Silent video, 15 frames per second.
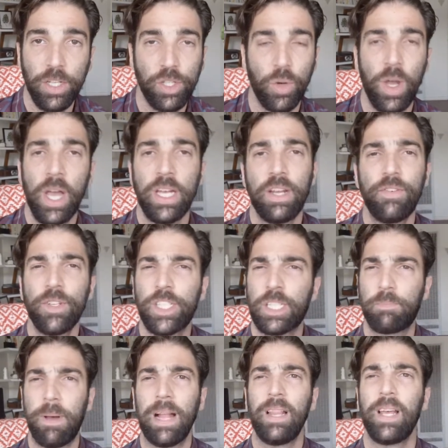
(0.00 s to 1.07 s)
So different
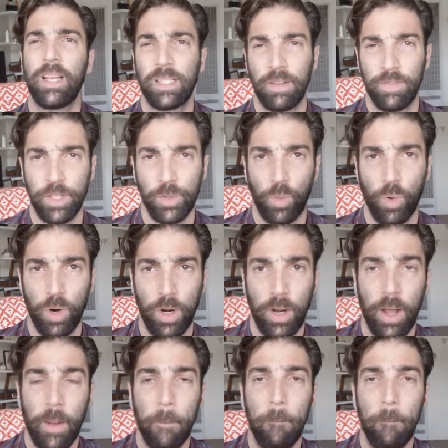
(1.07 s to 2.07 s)
spellings of this word.